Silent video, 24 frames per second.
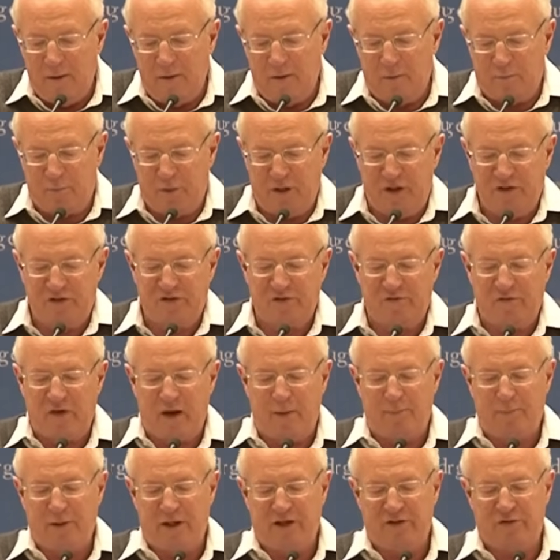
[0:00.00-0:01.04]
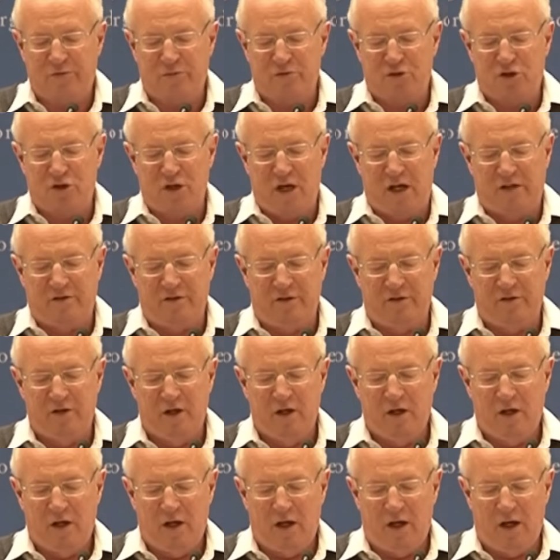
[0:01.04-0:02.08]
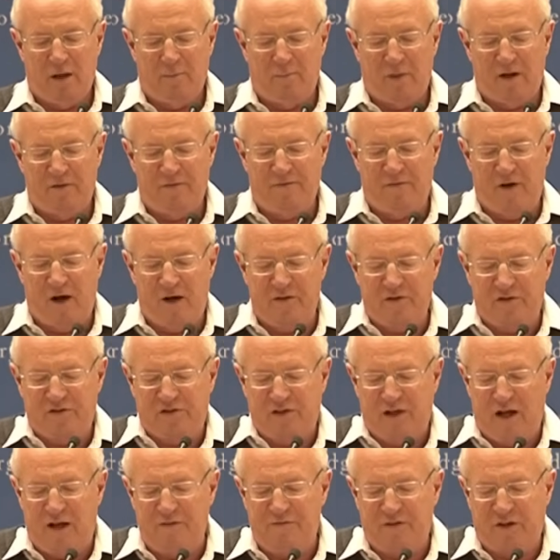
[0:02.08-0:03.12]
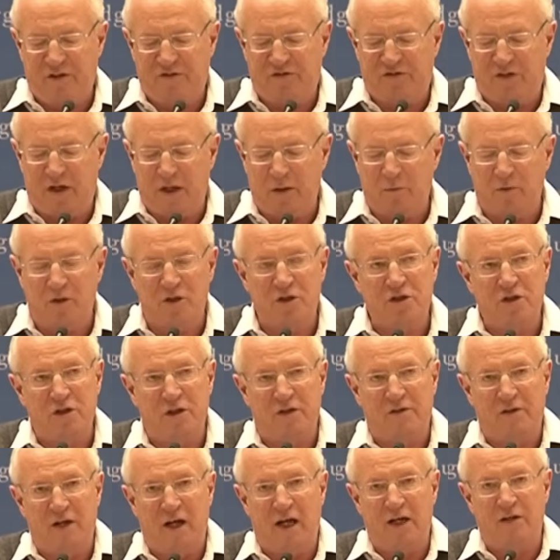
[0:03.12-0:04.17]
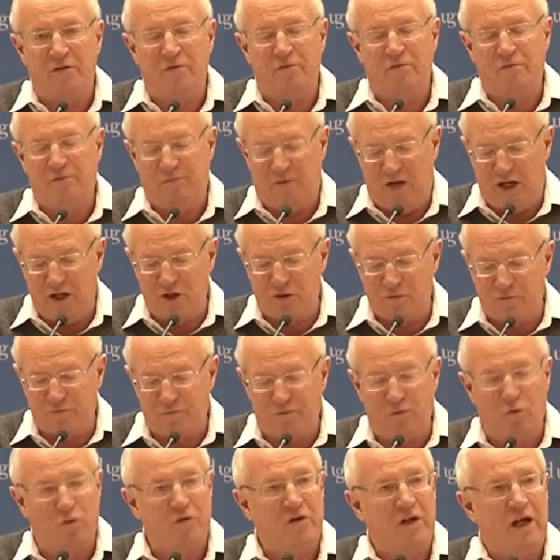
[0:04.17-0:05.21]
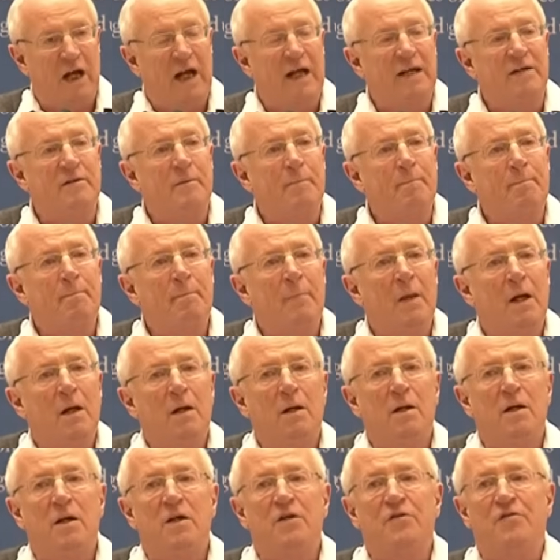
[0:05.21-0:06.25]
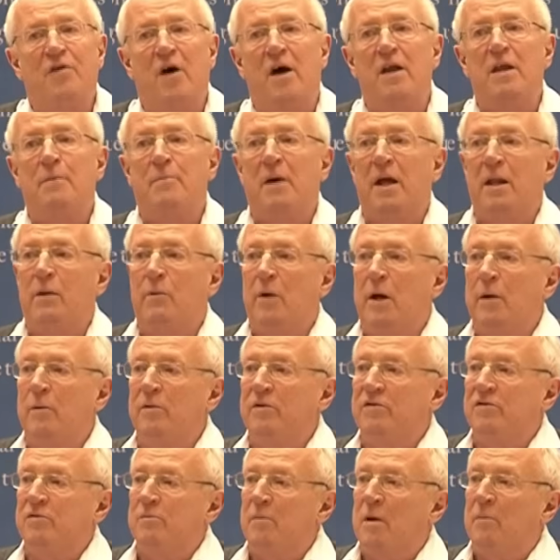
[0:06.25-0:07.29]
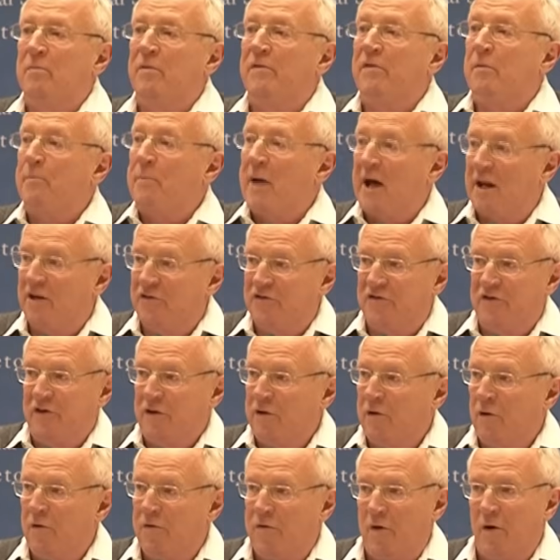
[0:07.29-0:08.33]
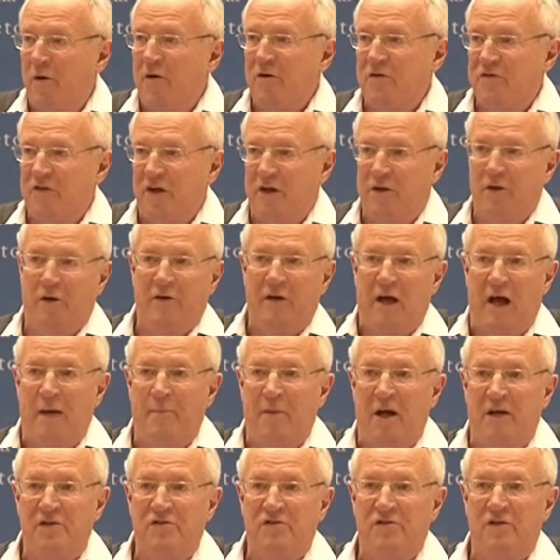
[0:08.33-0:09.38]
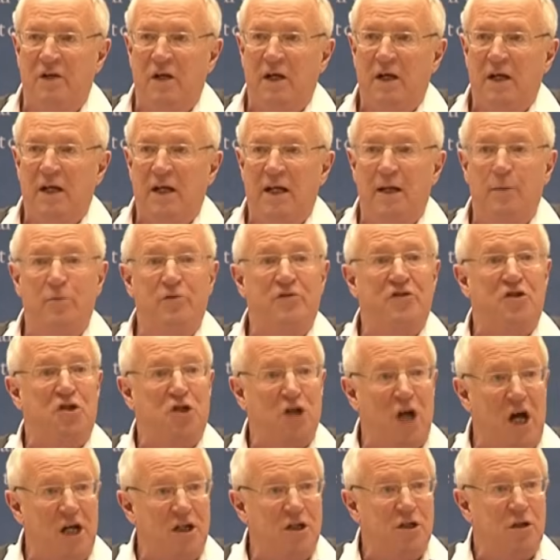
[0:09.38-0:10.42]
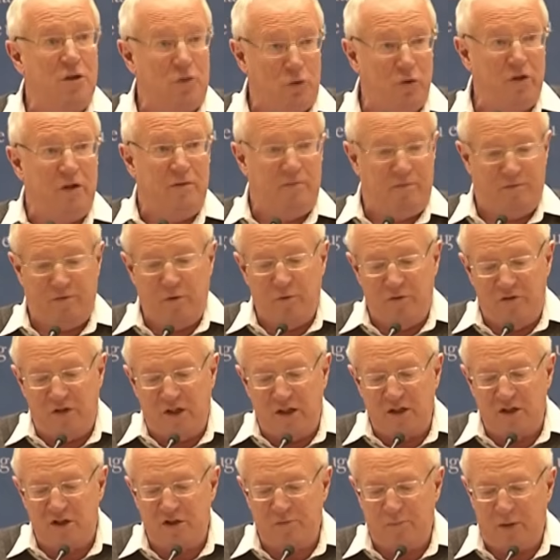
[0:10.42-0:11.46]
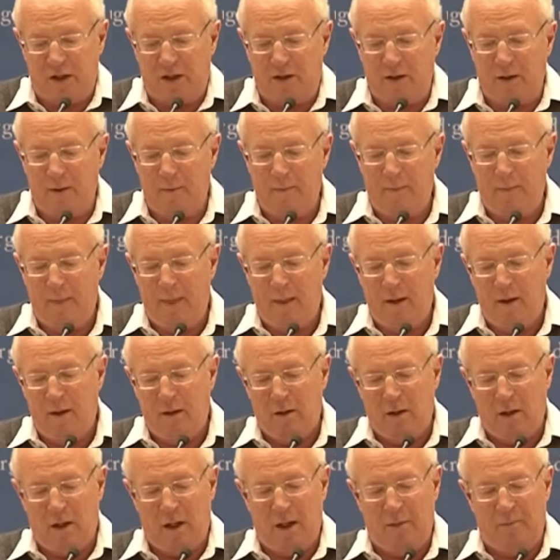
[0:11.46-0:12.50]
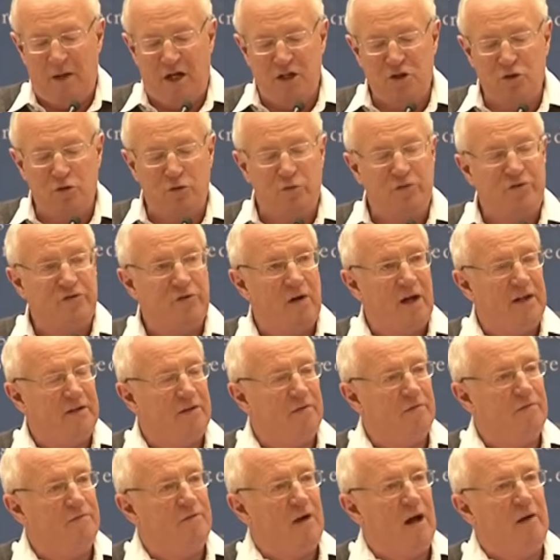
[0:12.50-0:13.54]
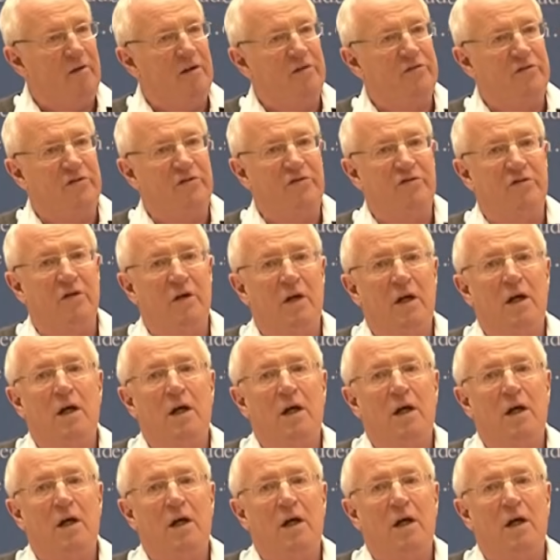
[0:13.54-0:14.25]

the peace of that place was shattered and my father's life extinguished at the age of 48. His father, by the way, was a member of the Palestinian Authority, not Hamas. He was a judge, a good, fluent English speaker. I should also add that Faraz's